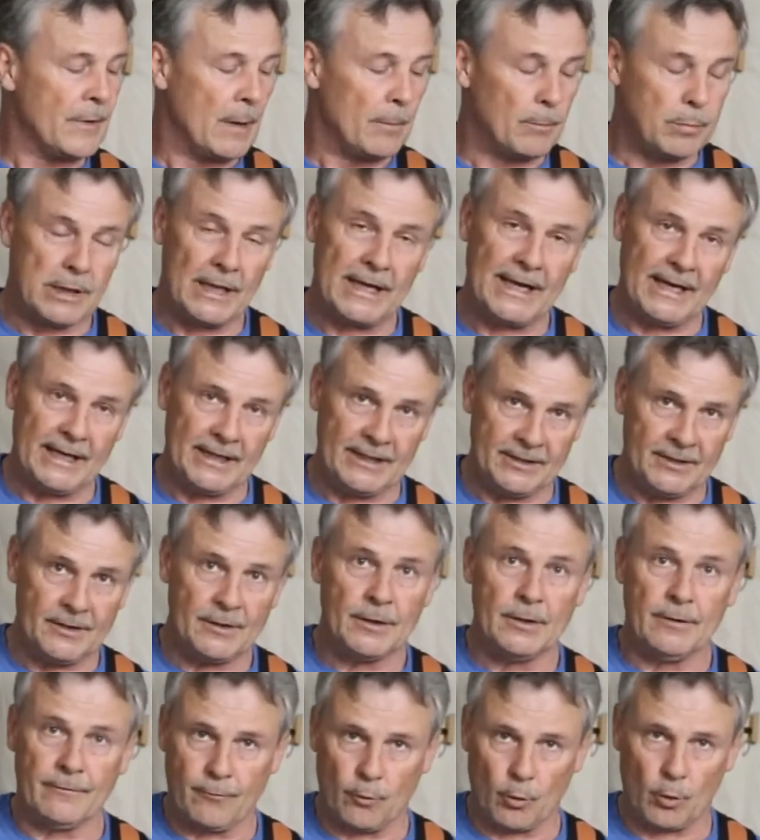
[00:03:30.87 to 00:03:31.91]
plays
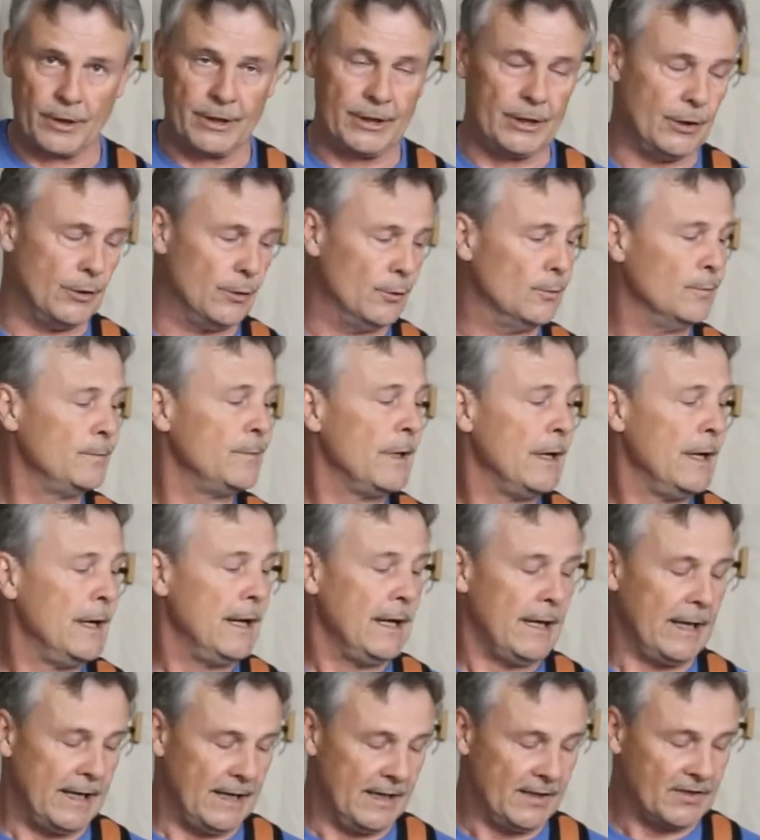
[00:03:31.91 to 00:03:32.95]
for you
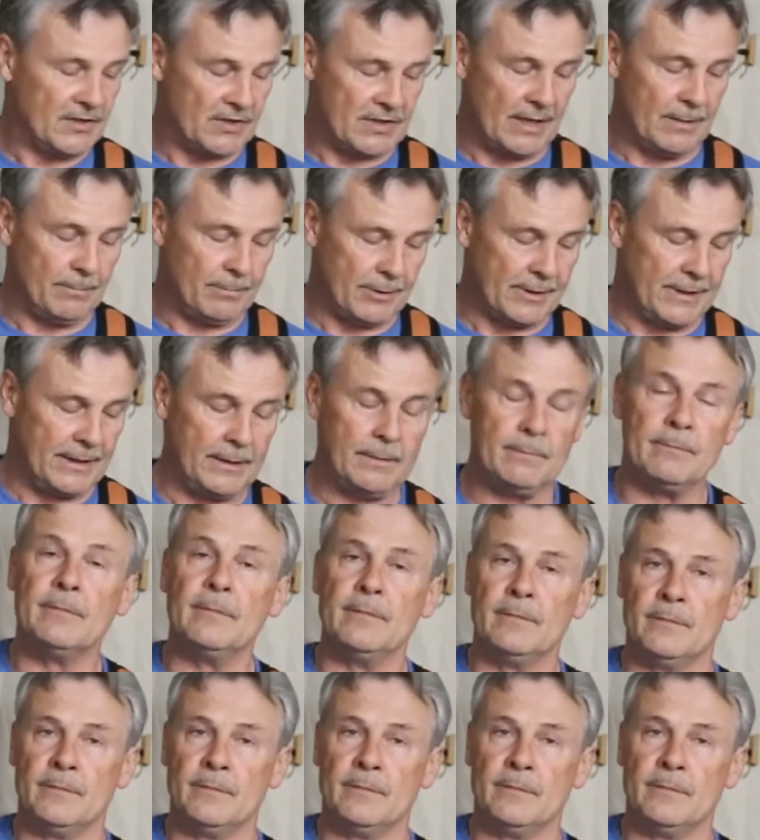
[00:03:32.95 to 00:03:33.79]
is simply